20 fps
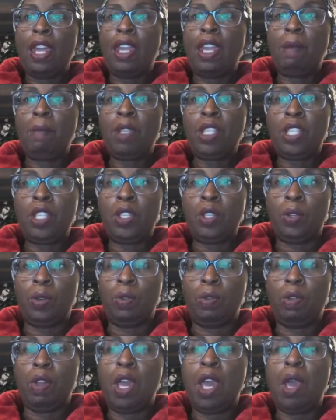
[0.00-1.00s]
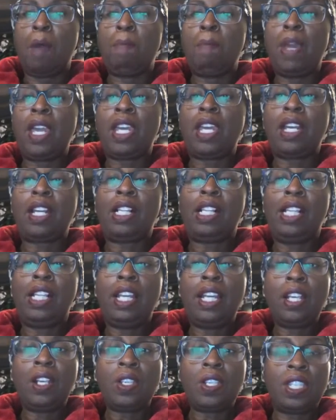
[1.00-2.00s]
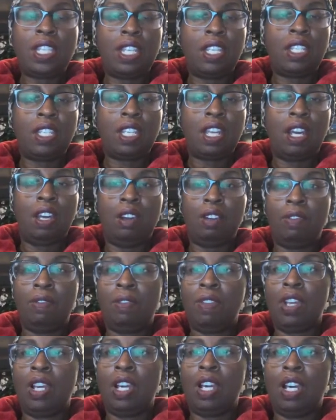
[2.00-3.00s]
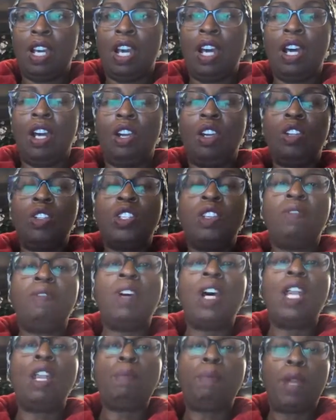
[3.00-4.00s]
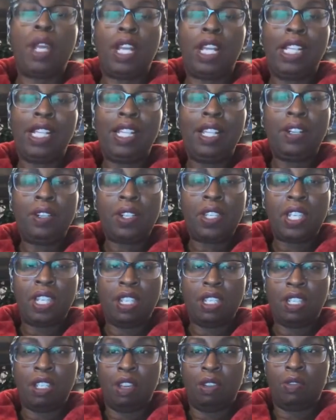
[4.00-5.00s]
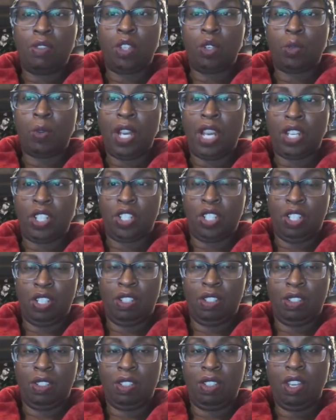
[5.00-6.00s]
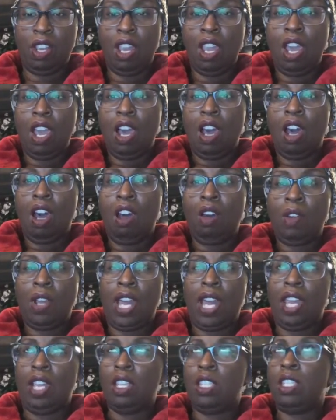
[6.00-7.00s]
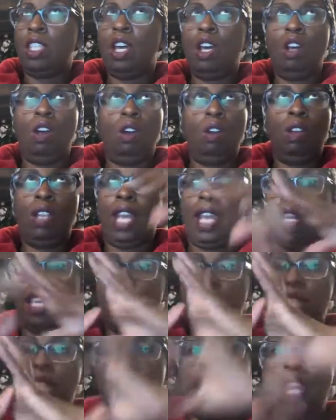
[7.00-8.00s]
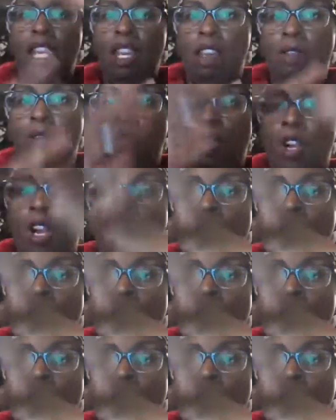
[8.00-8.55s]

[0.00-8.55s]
Number two, make a clear sense of, or develop a clear sense of directions. Okay, so like I said, if we're